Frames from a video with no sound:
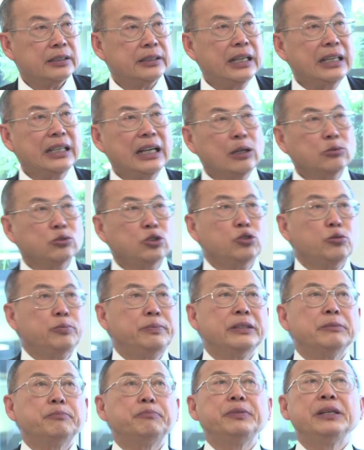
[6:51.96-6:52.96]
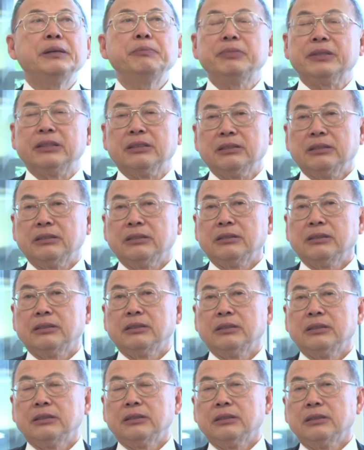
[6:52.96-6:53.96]
Then how do you build people?
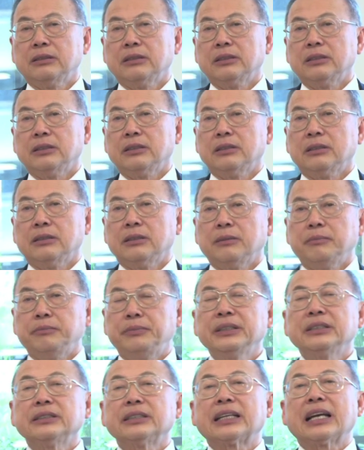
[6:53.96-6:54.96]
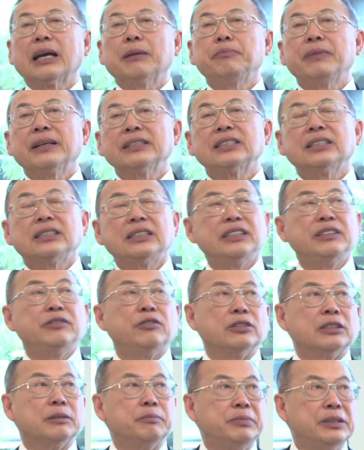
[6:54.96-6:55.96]
Build the capacity
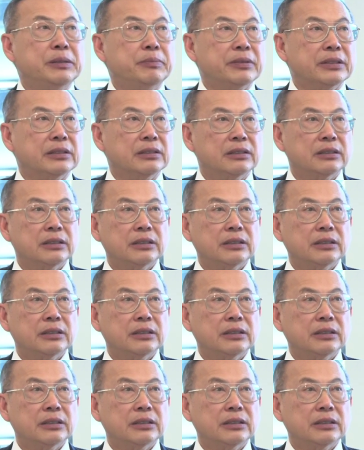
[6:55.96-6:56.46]
for the people.